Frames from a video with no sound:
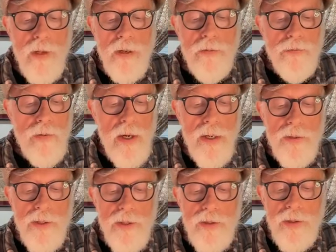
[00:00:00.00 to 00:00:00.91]
our
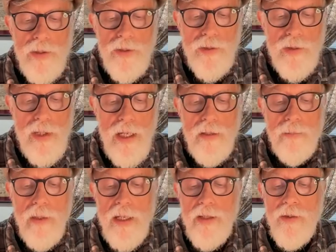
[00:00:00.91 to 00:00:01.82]
father, she stayed
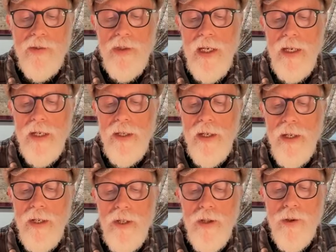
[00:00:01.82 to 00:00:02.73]
by his side
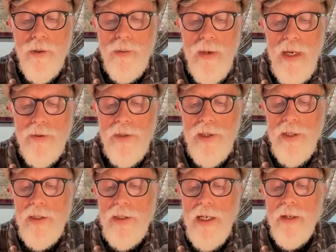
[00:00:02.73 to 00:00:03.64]
throughout the
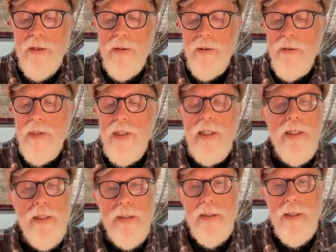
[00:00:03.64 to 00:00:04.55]
entire
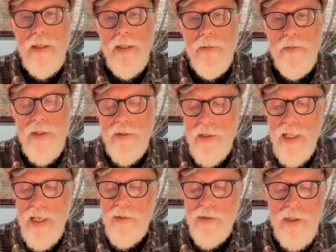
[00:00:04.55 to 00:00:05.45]
ordeal of his
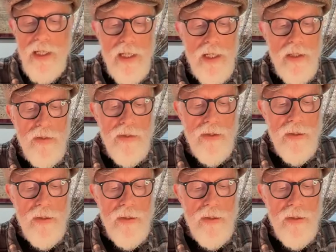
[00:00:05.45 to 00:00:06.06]
last days.